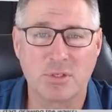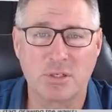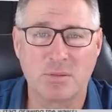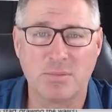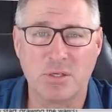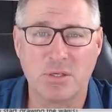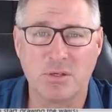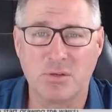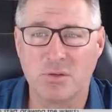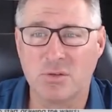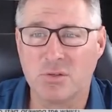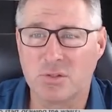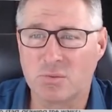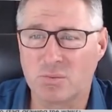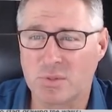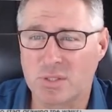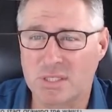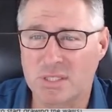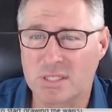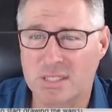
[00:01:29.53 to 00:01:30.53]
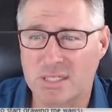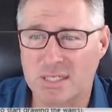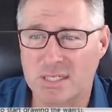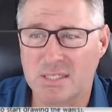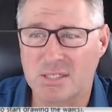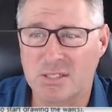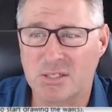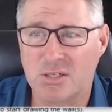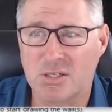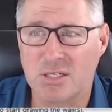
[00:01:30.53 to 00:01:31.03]
to be used with a
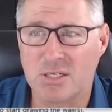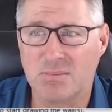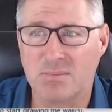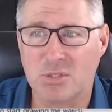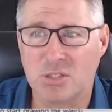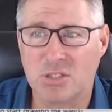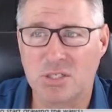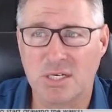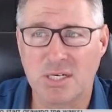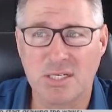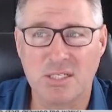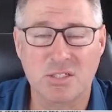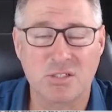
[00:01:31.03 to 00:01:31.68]
CNC machine.